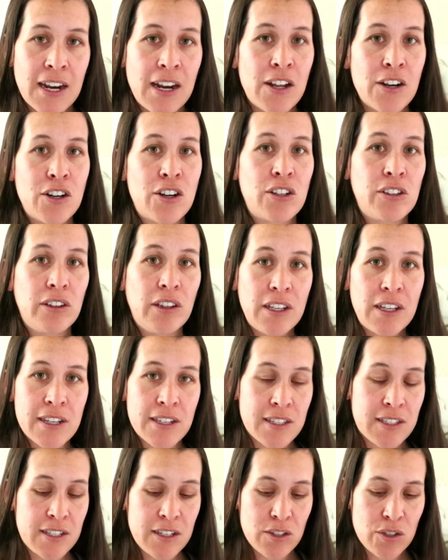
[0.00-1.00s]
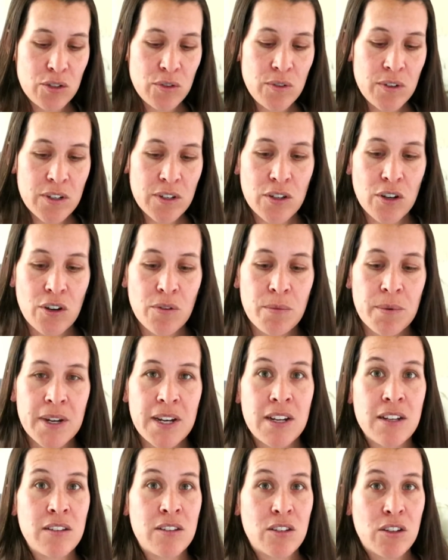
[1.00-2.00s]
on her list as soon as her
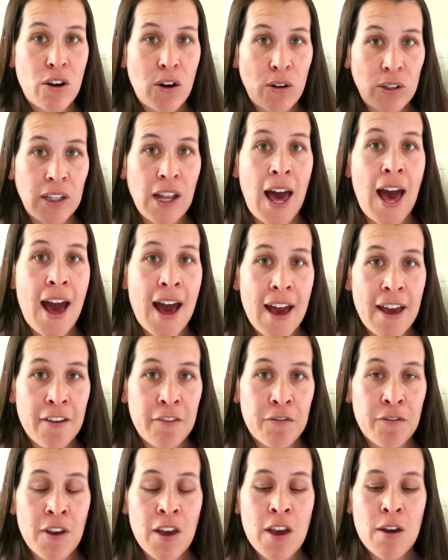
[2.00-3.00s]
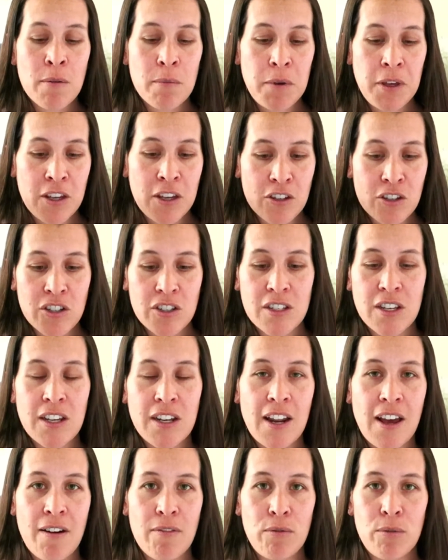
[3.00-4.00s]
readings go live, because she's going
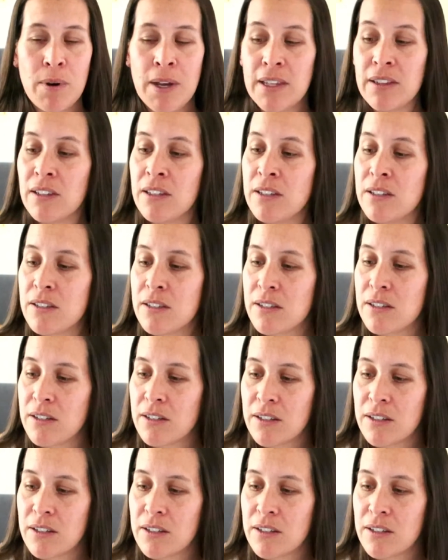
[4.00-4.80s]
to have a wait list.